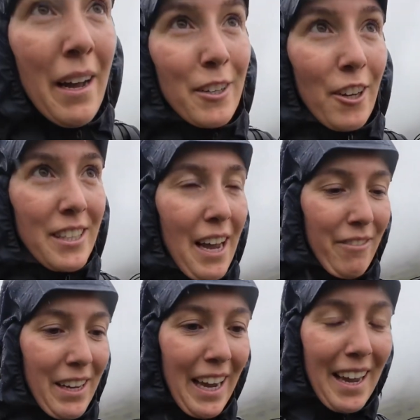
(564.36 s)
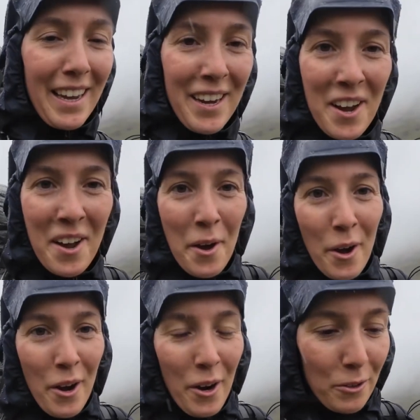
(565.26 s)
not having a
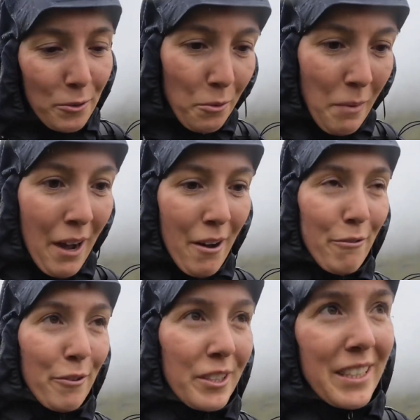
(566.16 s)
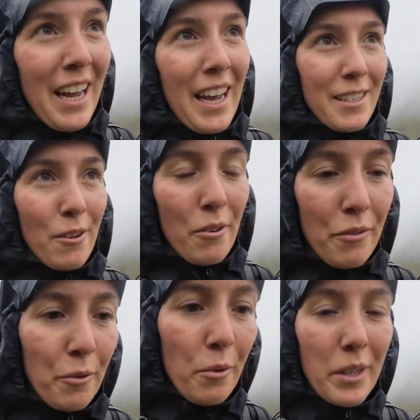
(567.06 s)
room for the night to look
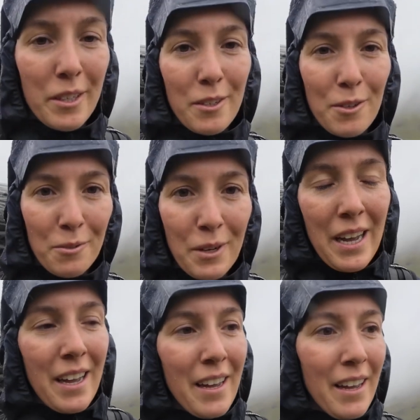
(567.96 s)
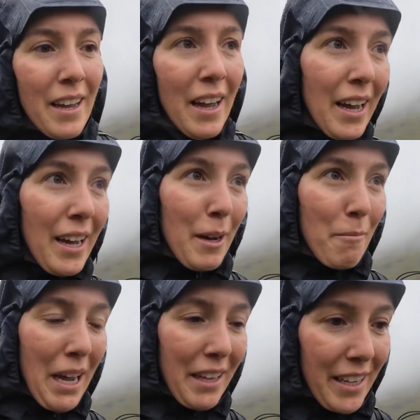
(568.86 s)
forward to,
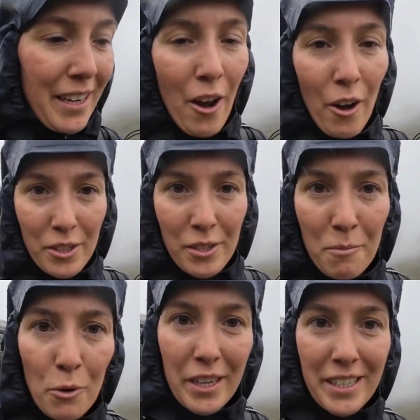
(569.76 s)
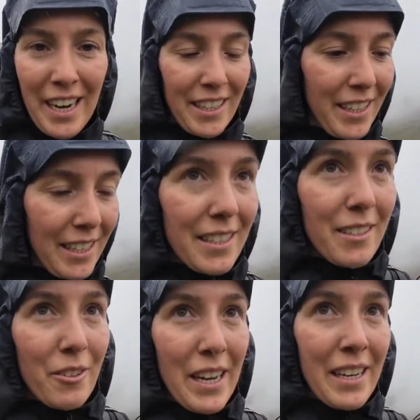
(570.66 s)
then also more technical
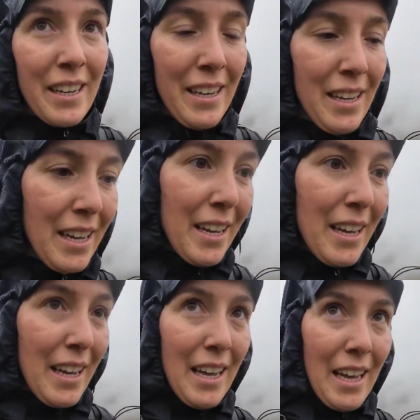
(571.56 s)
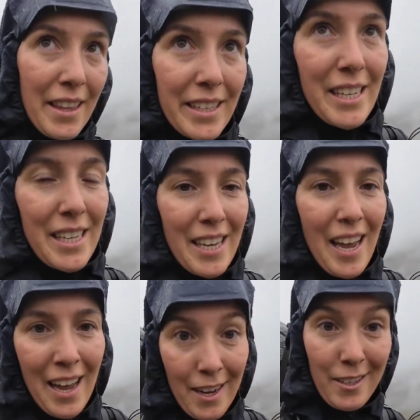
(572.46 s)
terrain. This is
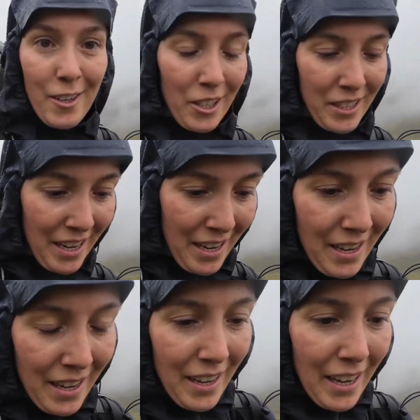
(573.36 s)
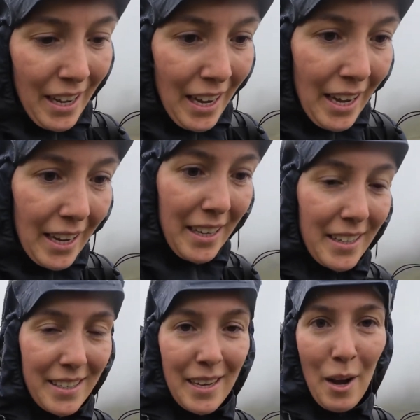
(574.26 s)
not
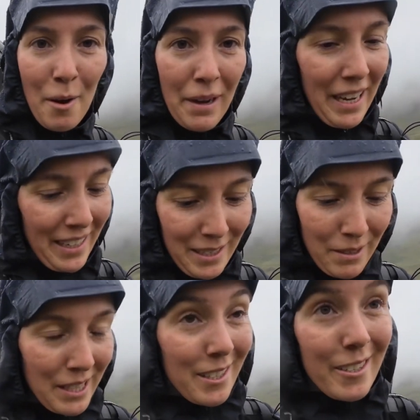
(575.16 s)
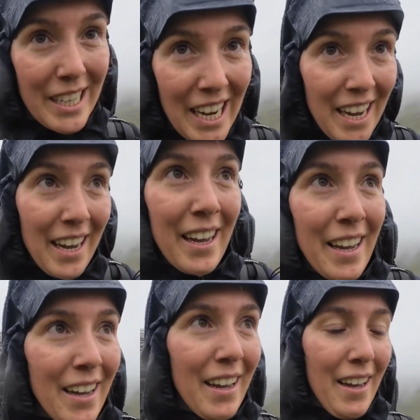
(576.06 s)
easy by any means today.
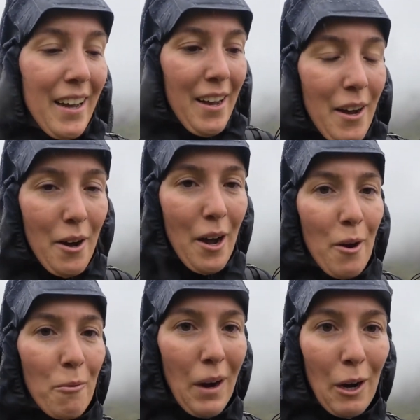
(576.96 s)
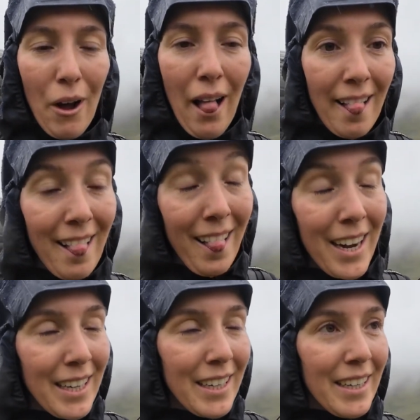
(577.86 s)
Wow.
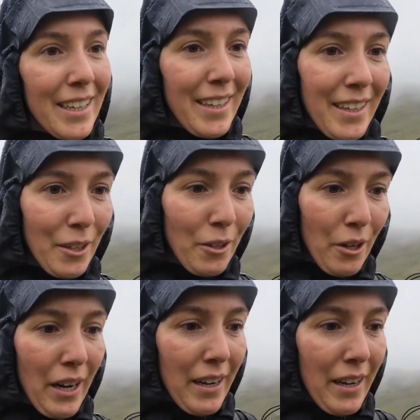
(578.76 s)
Whew.